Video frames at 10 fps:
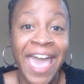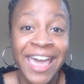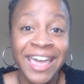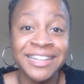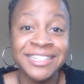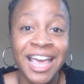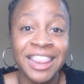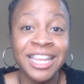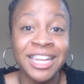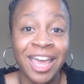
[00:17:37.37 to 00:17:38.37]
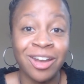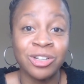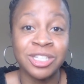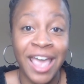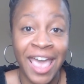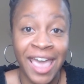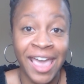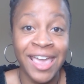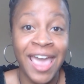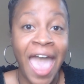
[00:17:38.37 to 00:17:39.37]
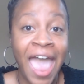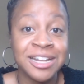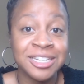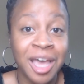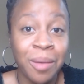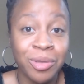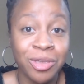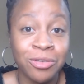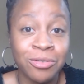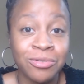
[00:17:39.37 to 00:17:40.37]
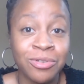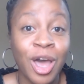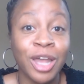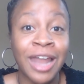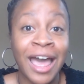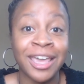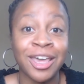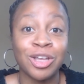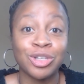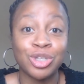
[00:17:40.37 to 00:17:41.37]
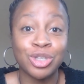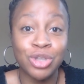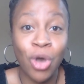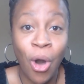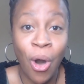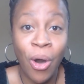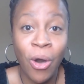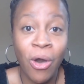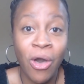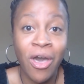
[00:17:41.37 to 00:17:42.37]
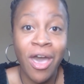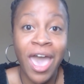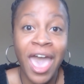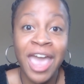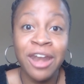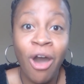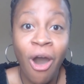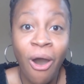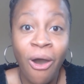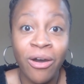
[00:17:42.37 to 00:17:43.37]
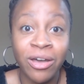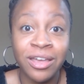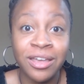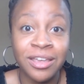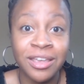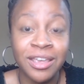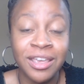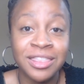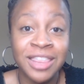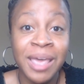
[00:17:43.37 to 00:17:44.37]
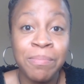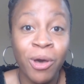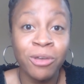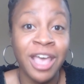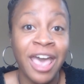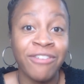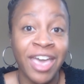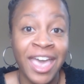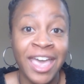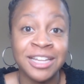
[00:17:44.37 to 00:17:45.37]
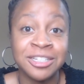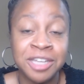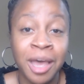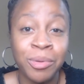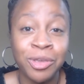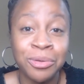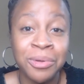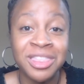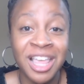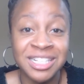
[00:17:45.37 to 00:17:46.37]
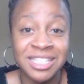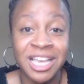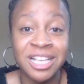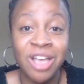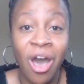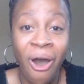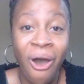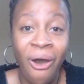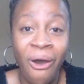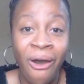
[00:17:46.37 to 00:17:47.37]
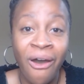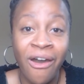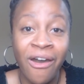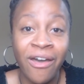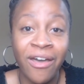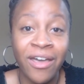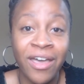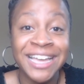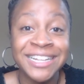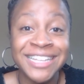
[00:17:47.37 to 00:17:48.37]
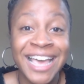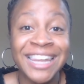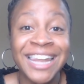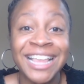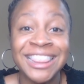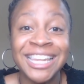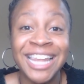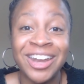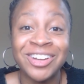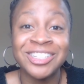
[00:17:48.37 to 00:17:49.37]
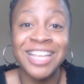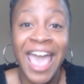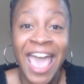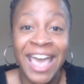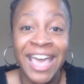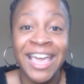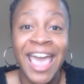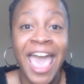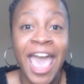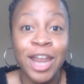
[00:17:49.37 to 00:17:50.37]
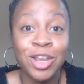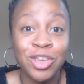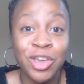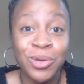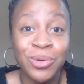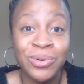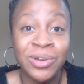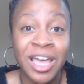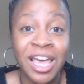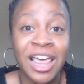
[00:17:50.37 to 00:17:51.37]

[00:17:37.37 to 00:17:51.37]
And the letters A and W, like saw and hawk. They both have A and W that says all. And like the letters A and U,